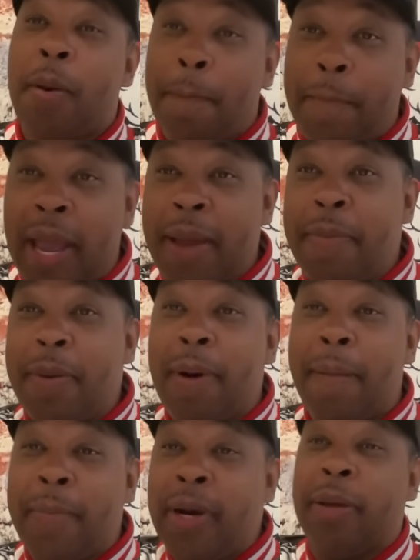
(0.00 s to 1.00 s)
Pay me my
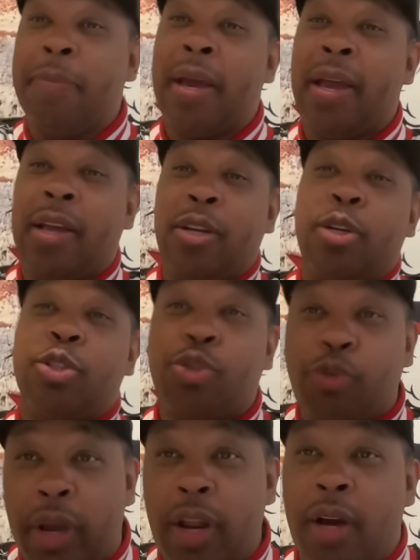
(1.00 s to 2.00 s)
money, man.
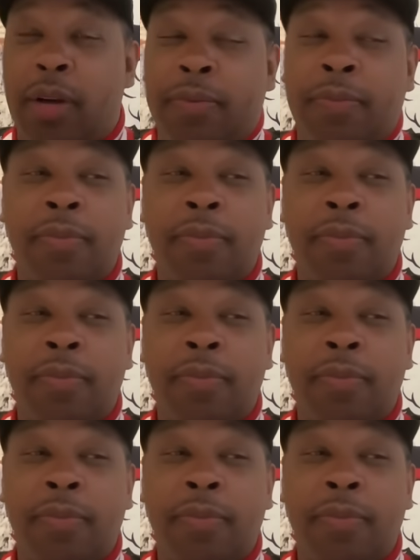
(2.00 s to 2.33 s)
Straight up.